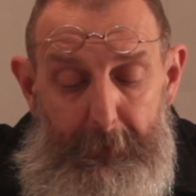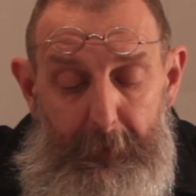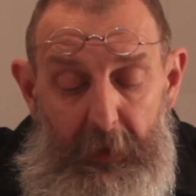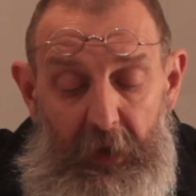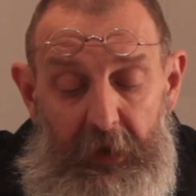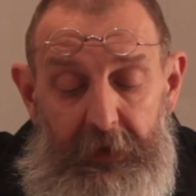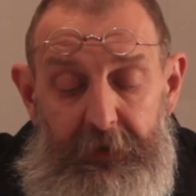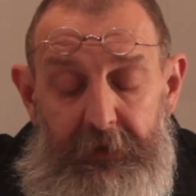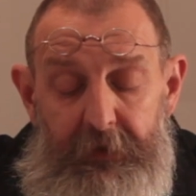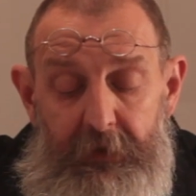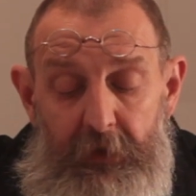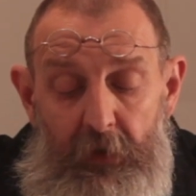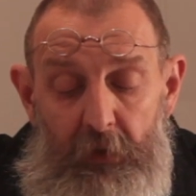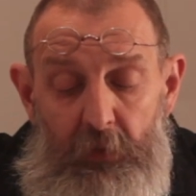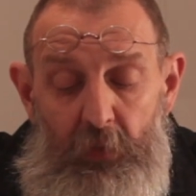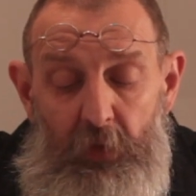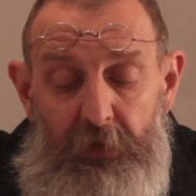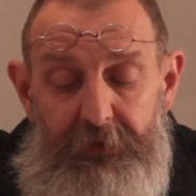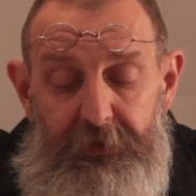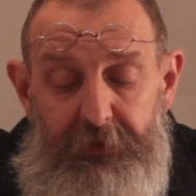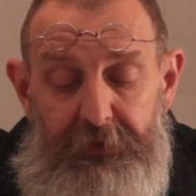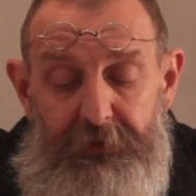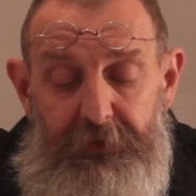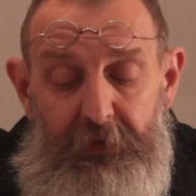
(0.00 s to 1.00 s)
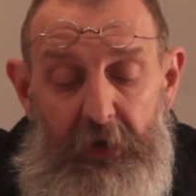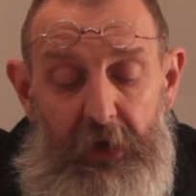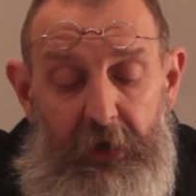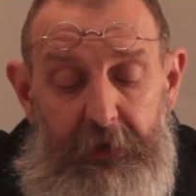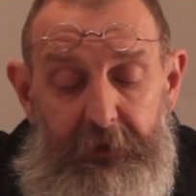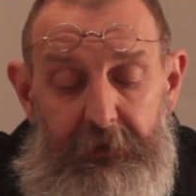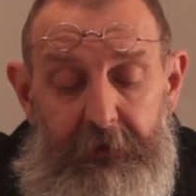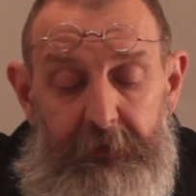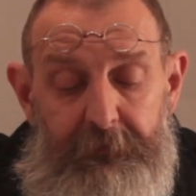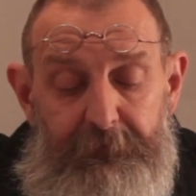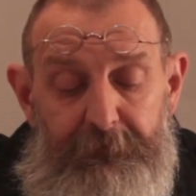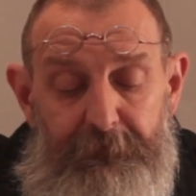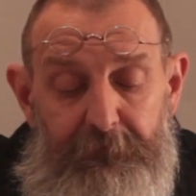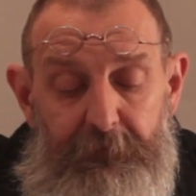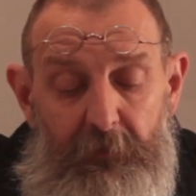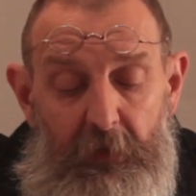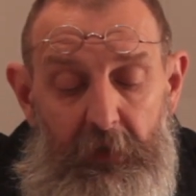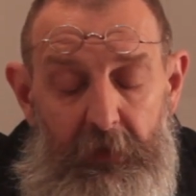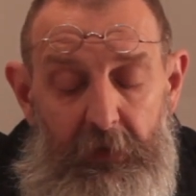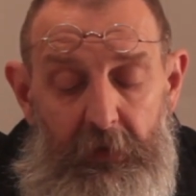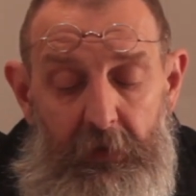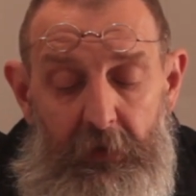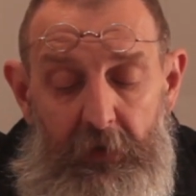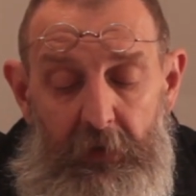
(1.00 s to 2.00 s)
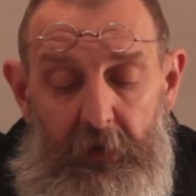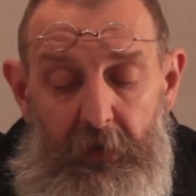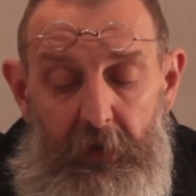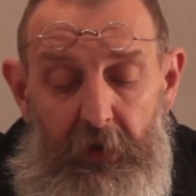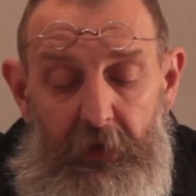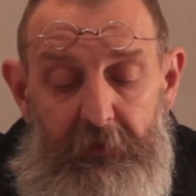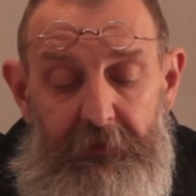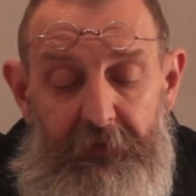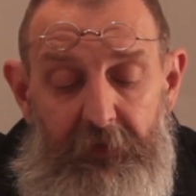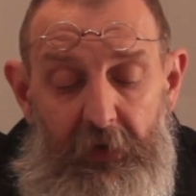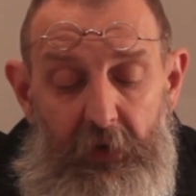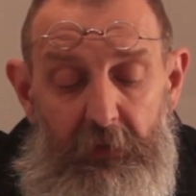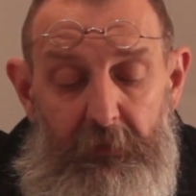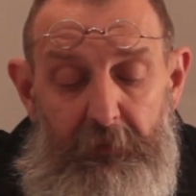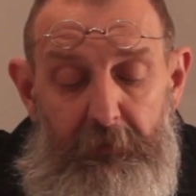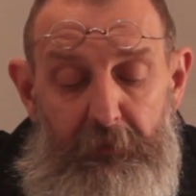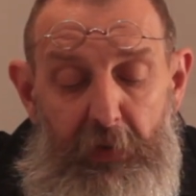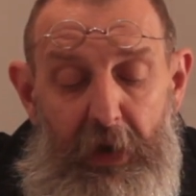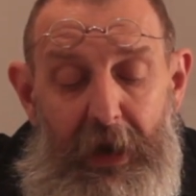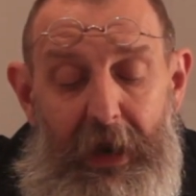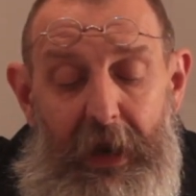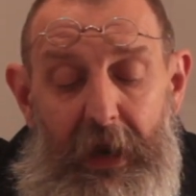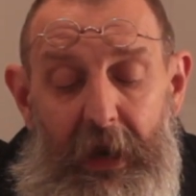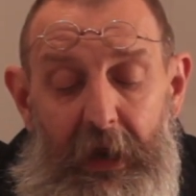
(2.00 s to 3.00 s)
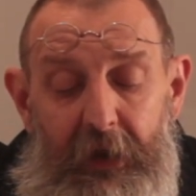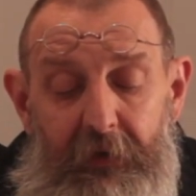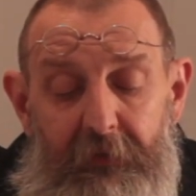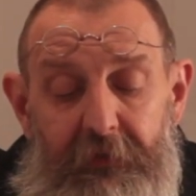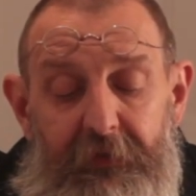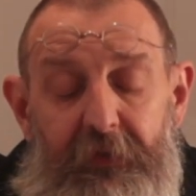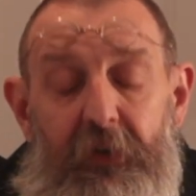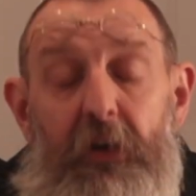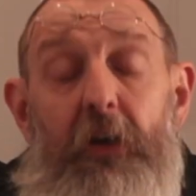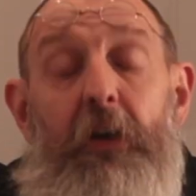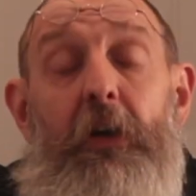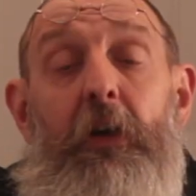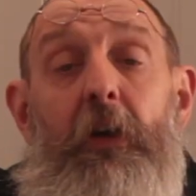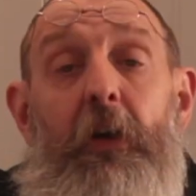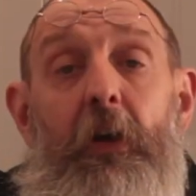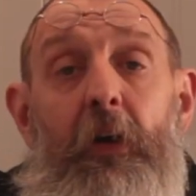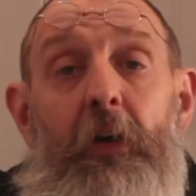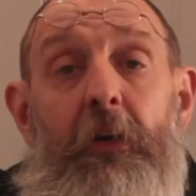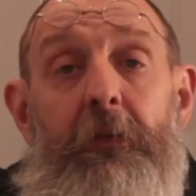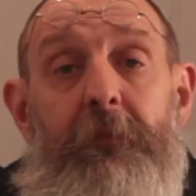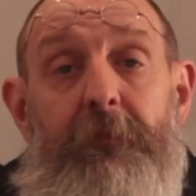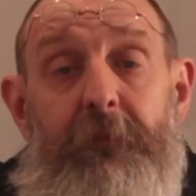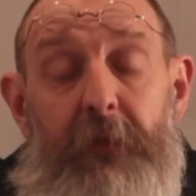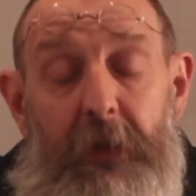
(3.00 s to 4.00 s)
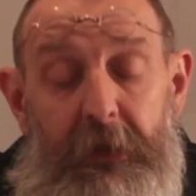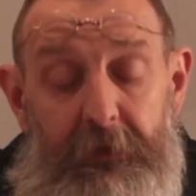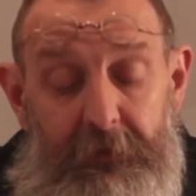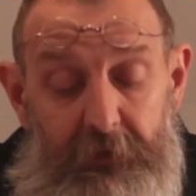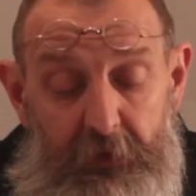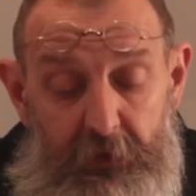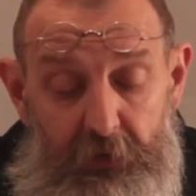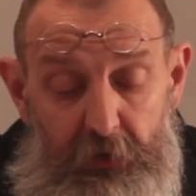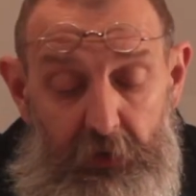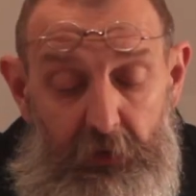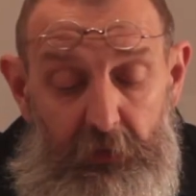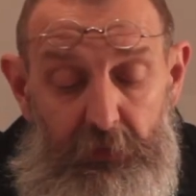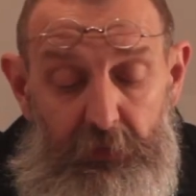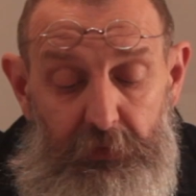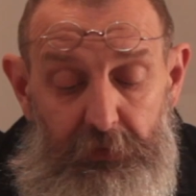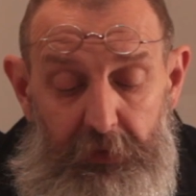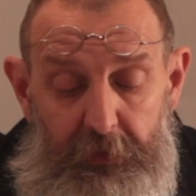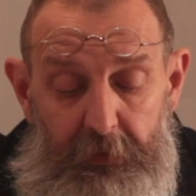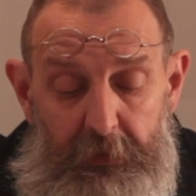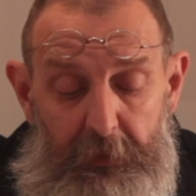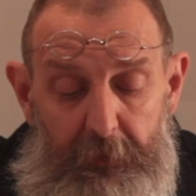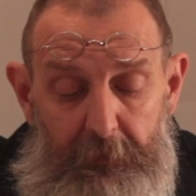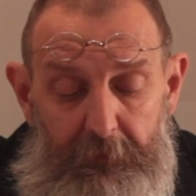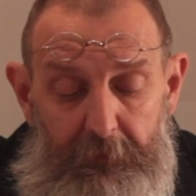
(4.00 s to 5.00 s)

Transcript: I didn't know what to say. I felt bad for her and the children.